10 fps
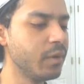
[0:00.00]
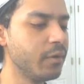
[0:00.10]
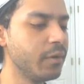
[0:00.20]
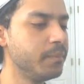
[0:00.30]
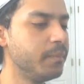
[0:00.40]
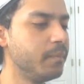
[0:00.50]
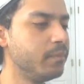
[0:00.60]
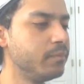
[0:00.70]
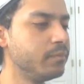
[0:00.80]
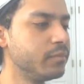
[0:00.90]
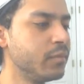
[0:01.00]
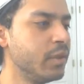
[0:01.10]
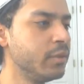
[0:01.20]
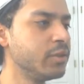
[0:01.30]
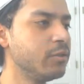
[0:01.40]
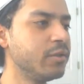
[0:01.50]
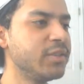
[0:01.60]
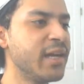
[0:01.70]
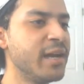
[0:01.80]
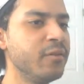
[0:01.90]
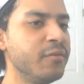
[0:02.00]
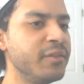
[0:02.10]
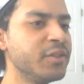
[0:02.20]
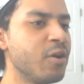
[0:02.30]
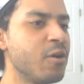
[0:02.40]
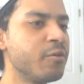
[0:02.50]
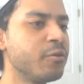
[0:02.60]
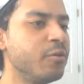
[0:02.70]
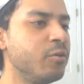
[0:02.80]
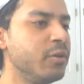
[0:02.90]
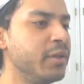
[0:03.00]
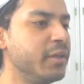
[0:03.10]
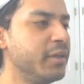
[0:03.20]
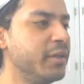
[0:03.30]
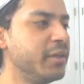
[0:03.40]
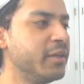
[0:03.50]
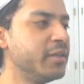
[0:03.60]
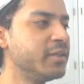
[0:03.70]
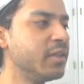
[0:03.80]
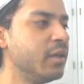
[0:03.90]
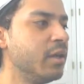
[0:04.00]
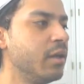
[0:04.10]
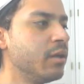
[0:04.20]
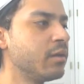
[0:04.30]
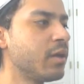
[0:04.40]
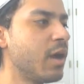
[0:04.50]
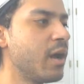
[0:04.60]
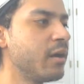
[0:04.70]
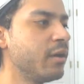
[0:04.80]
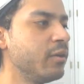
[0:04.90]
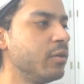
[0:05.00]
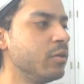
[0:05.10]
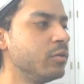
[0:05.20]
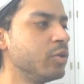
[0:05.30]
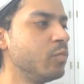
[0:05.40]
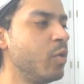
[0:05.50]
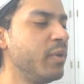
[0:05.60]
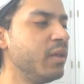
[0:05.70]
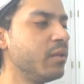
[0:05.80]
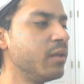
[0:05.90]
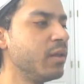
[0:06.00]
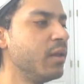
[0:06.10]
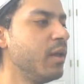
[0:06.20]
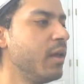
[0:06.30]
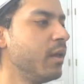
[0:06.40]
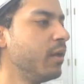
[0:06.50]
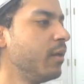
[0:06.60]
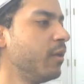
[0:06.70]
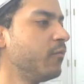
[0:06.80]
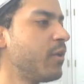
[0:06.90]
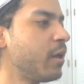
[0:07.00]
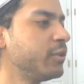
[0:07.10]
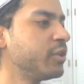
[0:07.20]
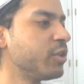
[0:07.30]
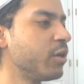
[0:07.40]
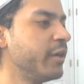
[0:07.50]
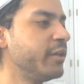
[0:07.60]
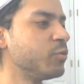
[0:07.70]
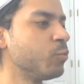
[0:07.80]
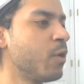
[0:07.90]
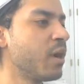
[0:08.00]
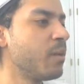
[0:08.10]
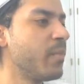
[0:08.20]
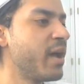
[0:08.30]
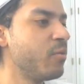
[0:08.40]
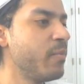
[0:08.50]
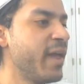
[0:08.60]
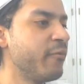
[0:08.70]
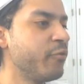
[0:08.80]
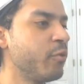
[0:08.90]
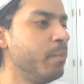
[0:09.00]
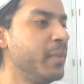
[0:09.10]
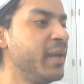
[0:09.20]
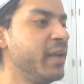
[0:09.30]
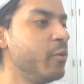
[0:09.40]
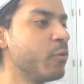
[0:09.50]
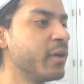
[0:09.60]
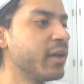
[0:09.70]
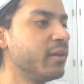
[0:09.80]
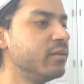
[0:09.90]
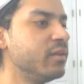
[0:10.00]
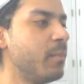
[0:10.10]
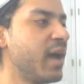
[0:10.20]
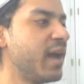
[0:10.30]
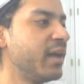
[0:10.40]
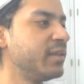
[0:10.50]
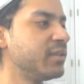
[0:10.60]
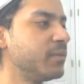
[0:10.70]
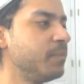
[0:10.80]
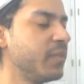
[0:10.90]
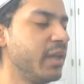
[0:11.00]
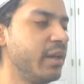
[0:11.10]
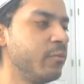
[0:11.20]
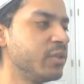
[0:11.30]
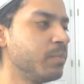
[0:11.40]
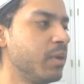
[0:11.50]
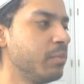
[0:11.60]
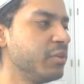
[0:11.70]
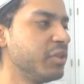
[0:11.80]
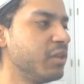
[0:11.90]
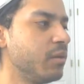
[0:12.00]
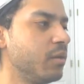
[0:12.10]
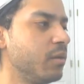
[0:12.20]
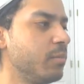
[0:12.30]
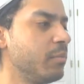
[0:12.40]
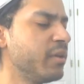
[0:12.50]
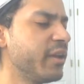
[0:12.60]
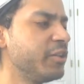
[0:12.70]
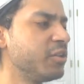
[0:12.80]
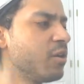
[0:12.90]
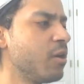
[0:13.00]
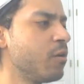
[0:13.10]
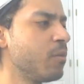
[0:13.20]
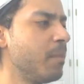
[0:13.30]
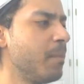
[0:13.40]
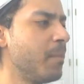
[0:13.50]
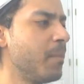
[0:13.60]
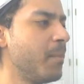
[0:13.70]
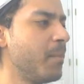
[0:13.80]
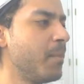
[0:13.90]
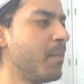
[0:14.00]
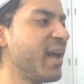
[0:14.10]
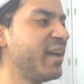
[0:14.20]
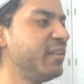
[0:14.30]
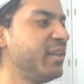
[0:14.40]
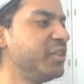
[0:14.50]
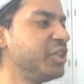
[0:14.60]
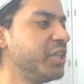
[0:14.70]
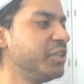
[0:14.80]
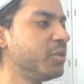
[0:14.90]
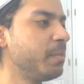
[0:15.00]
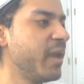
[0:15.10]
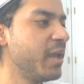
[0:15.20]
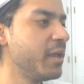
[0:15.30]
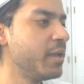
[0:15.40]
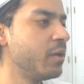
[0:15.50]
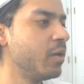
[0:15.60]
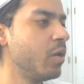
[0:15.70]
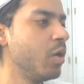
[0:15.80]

All right. So the title of this article is Kahara Tomomi. Fallen star hits rock bottom after meteoric demise. And it was published in a publication called Mainichi Japan